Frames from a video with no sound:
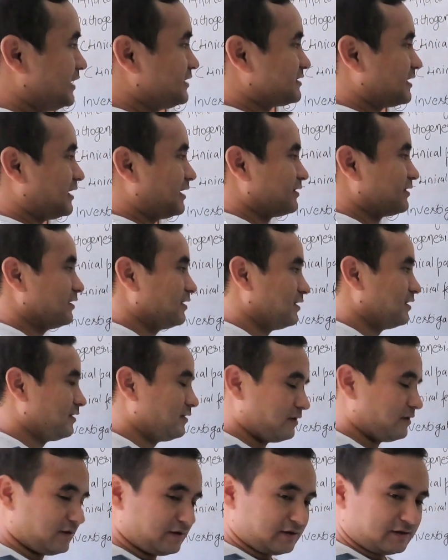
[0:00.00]
are
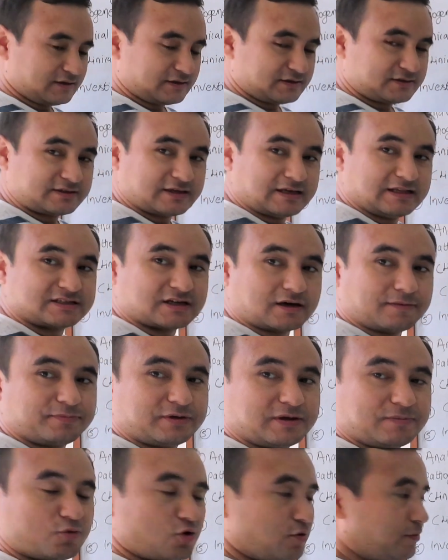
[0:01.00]
the cells of
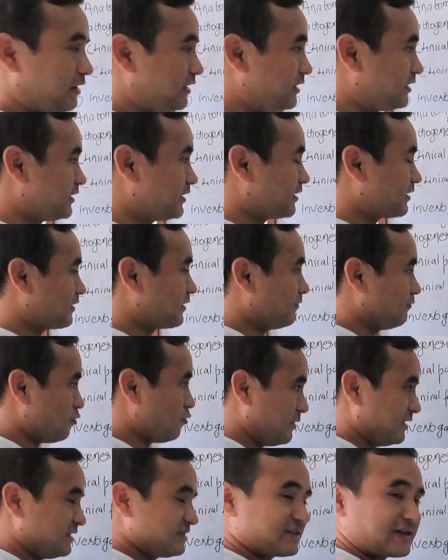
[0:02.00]
the
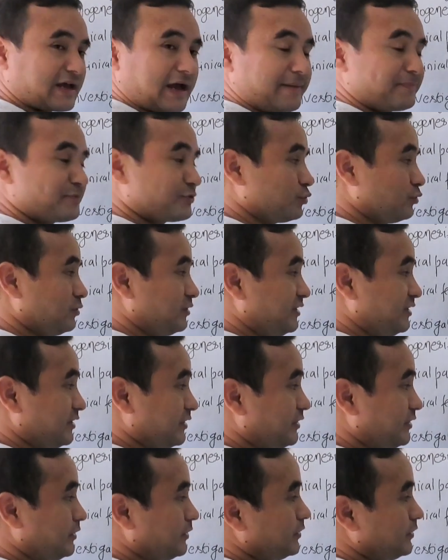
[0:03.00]
Bowman's capsule
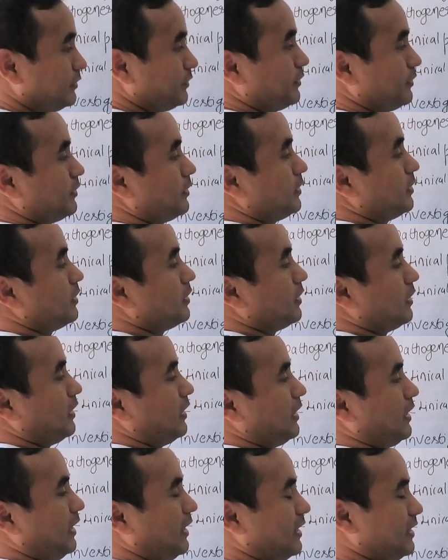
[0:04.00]
here,
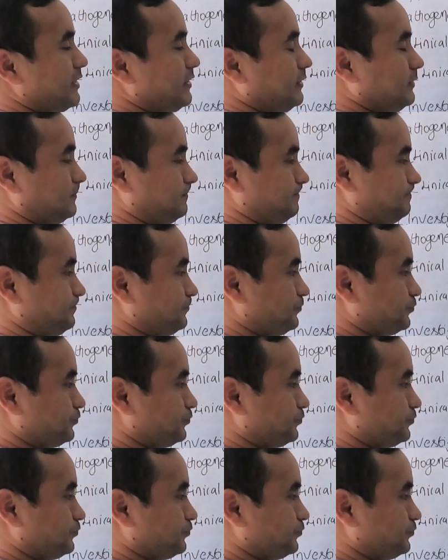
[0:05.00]
and